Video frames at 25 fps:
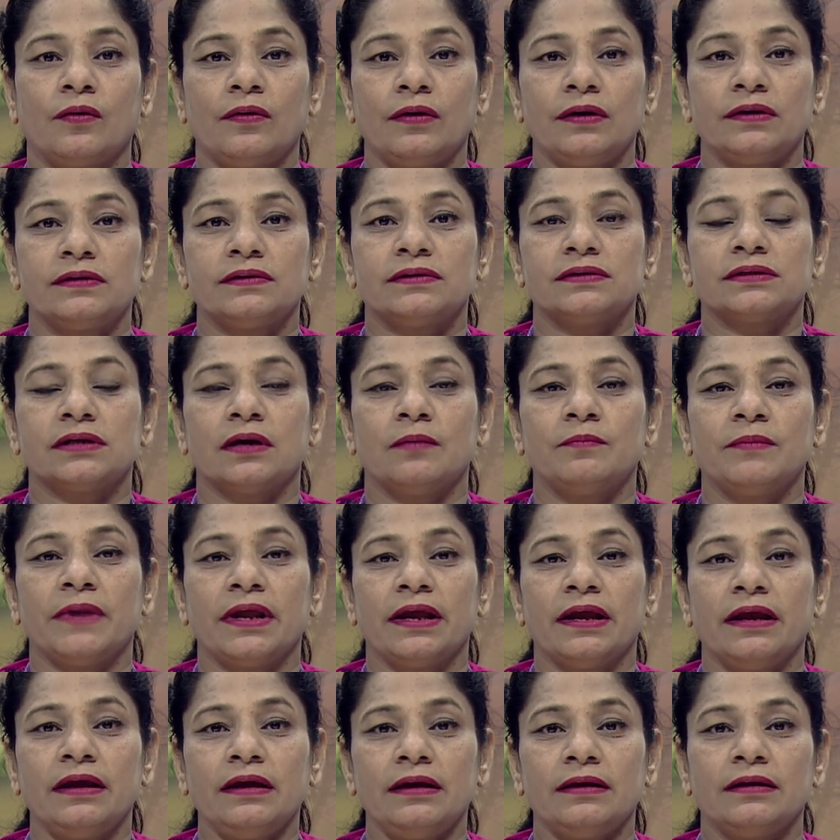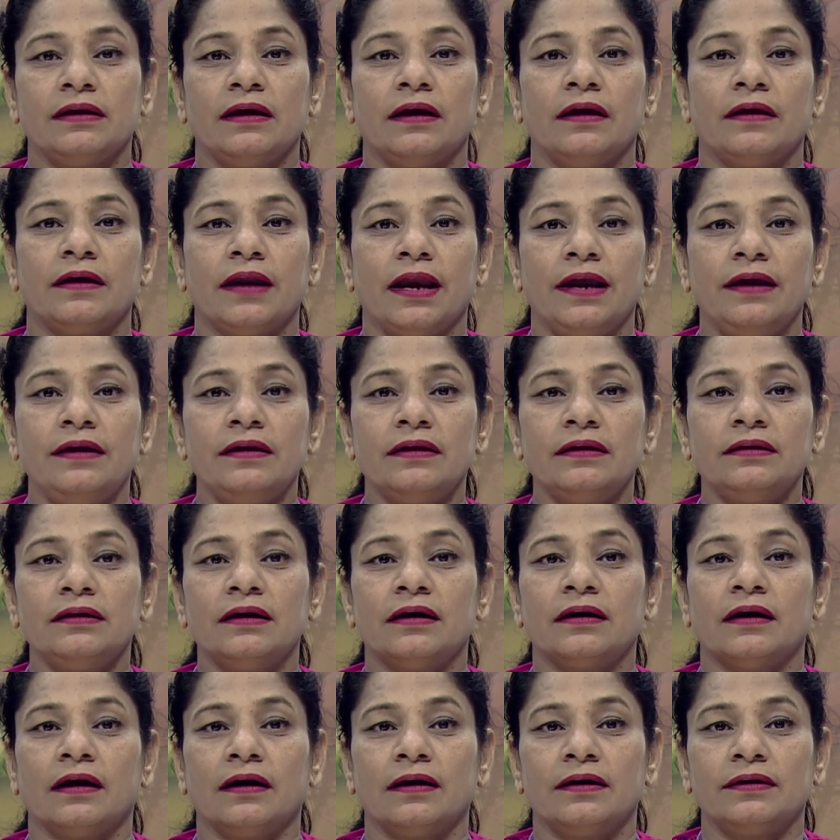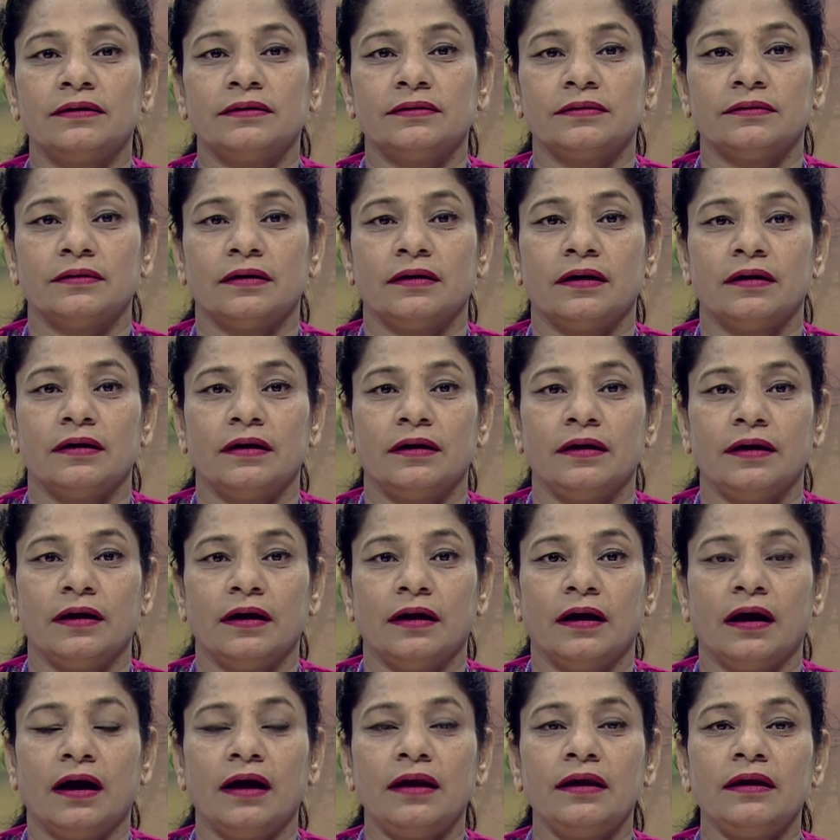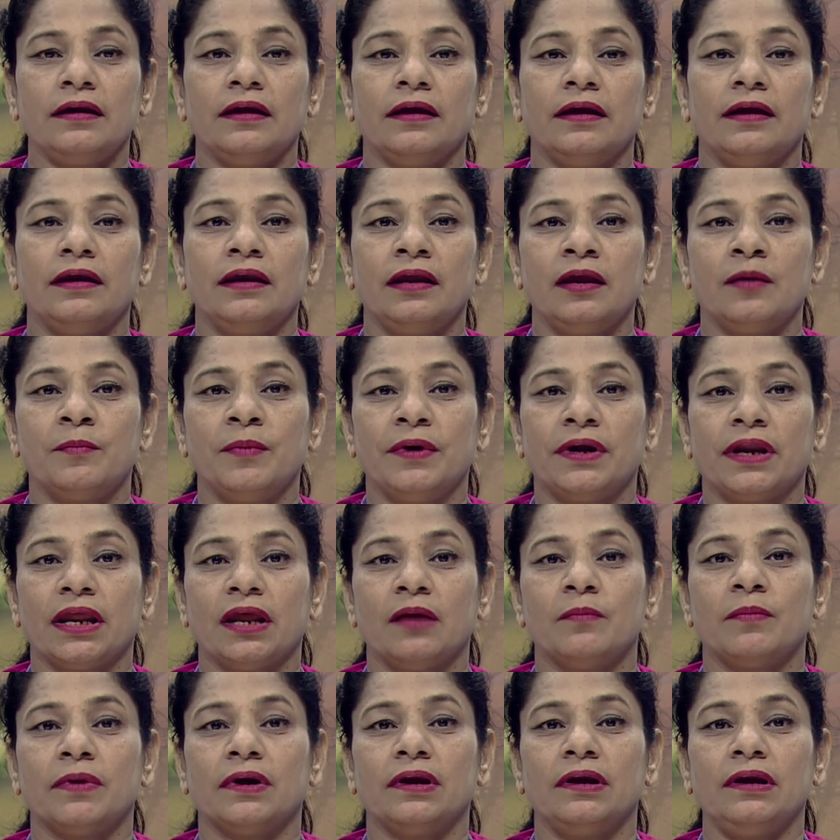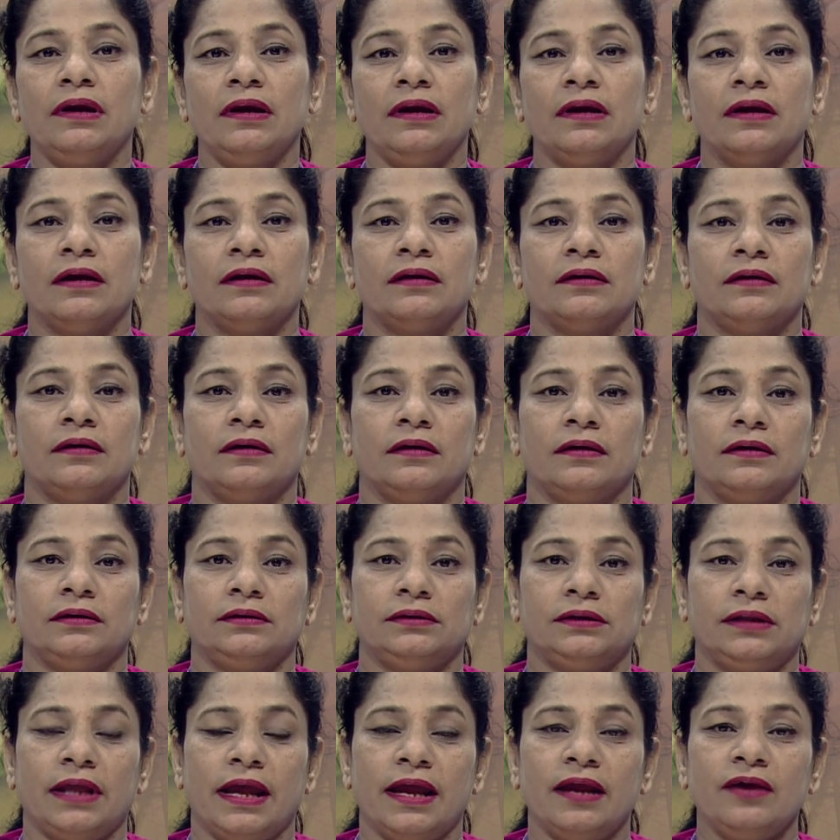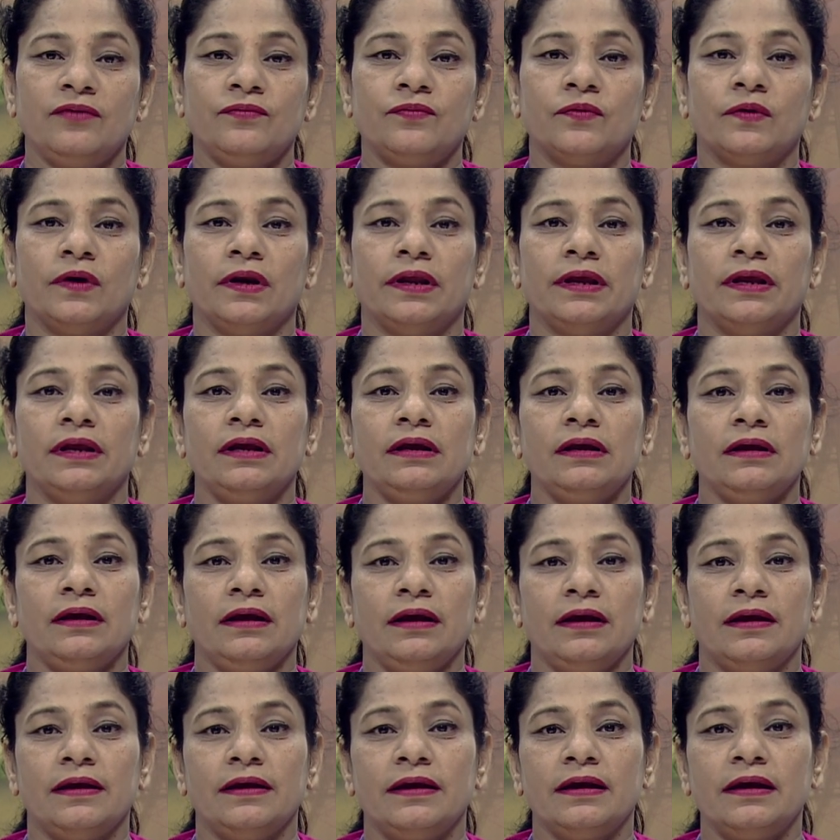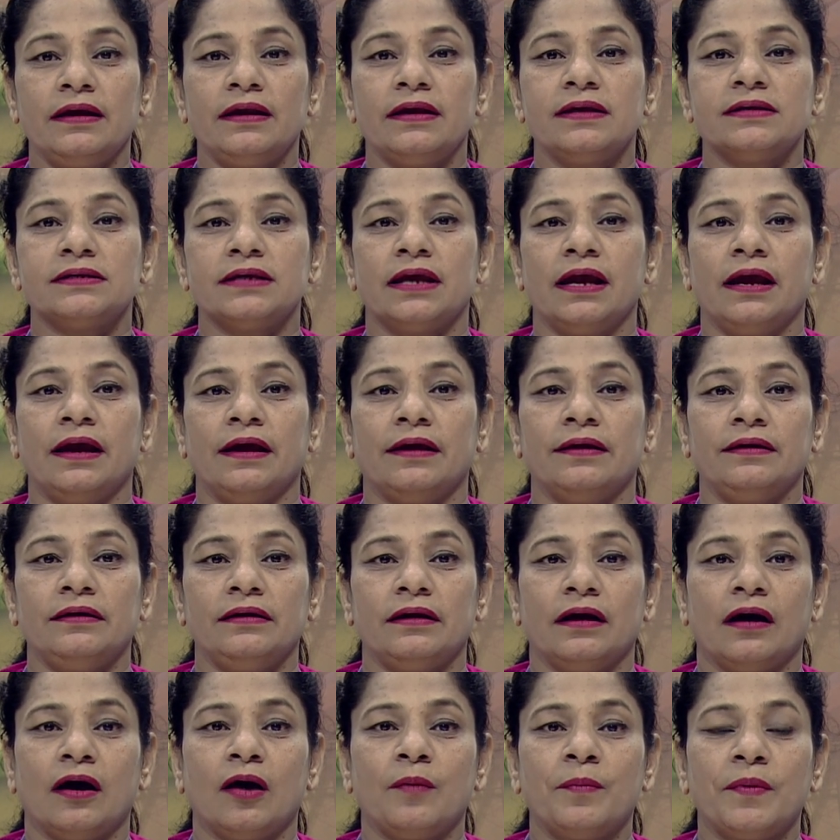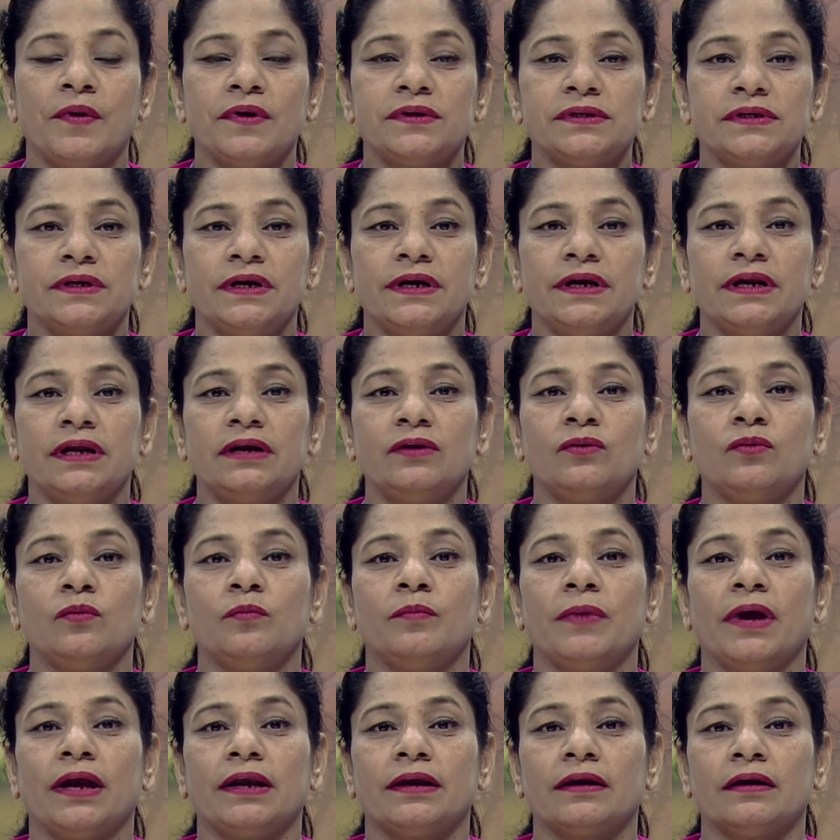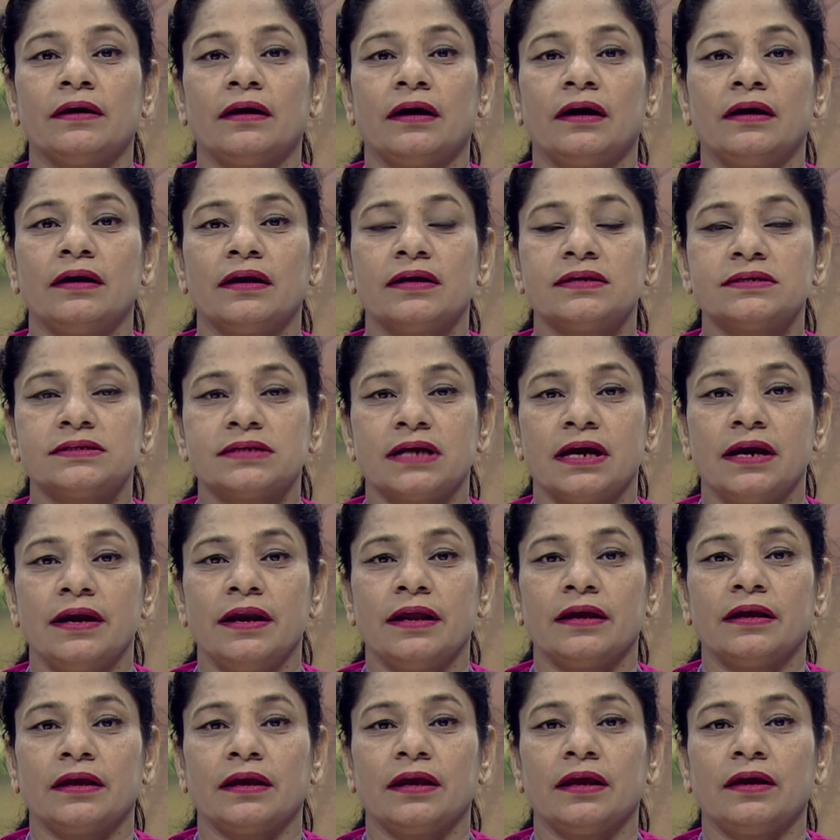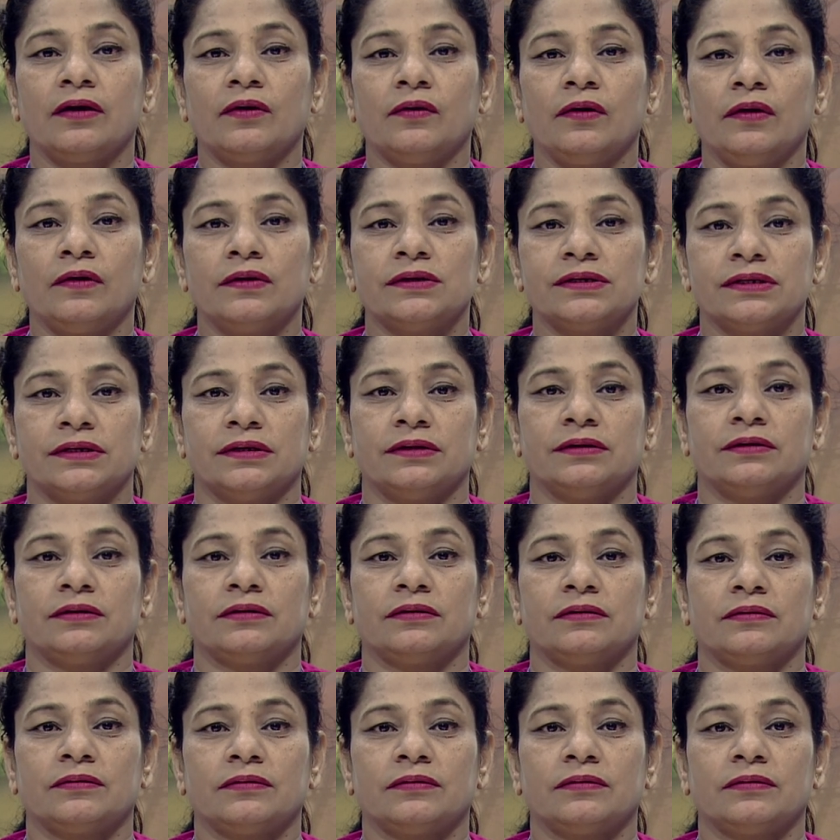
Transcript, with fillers: could someday render the earth uninhabitable. Thankfully, here is an opportunity to better understanding ecology.